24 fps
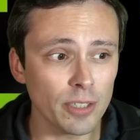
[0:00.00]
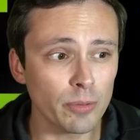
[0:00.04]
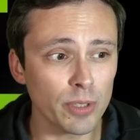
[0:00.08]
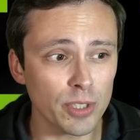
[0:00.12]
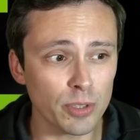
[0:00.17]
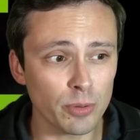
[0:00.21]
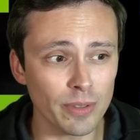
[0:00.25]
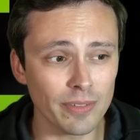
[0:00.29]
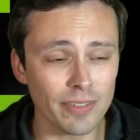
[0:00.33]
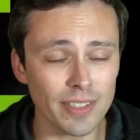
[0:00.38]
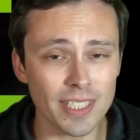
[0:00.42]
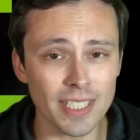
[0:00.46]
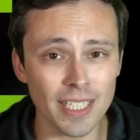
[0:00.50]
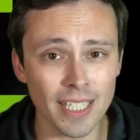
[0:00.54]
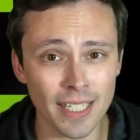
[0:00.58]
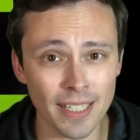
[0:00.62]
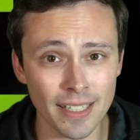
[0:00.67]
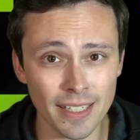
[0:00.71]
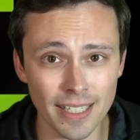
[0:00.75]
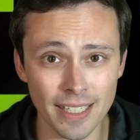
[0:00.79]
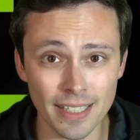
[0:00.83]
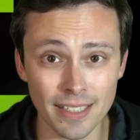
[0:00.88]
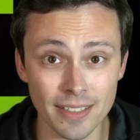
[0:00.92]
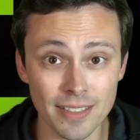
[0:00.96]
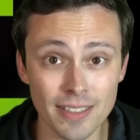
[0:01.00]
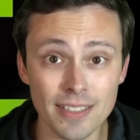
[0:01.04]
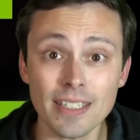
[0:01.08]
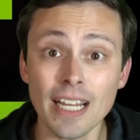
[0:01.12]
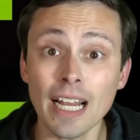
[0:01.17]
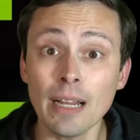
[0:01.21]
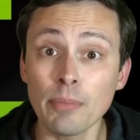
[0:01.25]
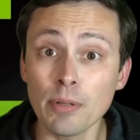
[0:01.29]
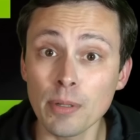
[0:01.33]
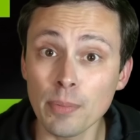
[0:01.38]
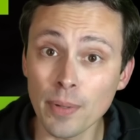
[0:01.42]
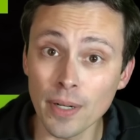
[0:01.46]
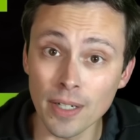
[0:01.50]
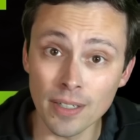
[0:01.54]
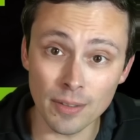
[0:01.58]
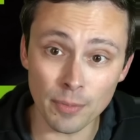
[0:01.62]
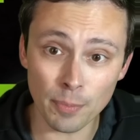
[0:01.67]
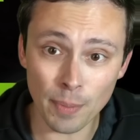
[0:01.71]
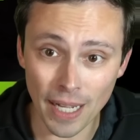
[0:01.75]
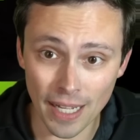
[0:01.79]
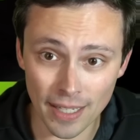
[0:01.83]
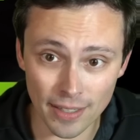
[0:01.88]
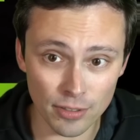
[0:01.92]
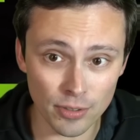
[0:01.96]
which we've seen in Cyberpunk
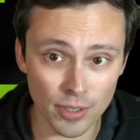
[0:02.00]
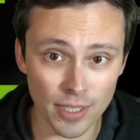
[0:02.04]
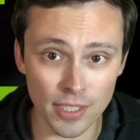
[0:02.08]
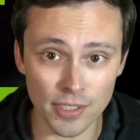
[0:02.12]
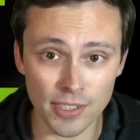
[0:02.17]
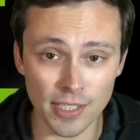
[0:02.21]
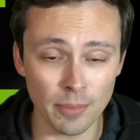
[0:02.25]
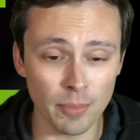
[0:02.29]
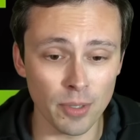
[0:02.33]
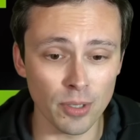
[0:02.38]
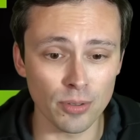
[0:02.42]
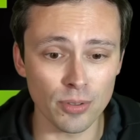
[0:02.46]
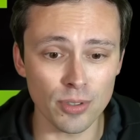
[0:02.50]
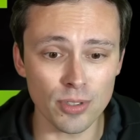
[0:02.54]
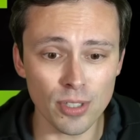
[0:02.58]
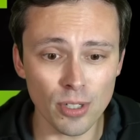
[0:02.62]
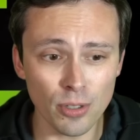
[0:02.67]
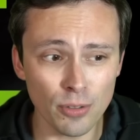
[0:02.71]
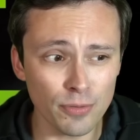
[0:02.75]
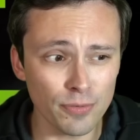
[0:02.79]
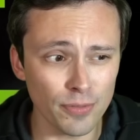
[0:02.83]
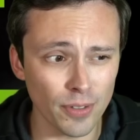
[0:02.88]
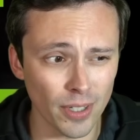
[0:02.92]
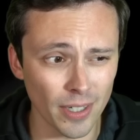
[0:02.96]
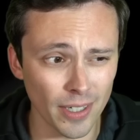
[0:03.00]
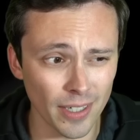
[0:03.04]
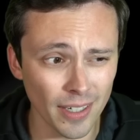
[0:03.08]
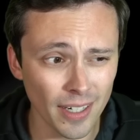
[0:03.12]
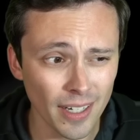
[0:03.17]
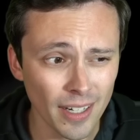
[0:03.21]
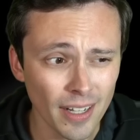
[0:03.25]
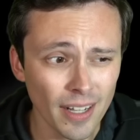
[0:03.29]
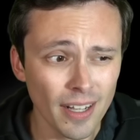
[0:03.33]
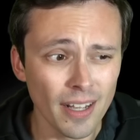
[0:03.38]
path tracing mode so far.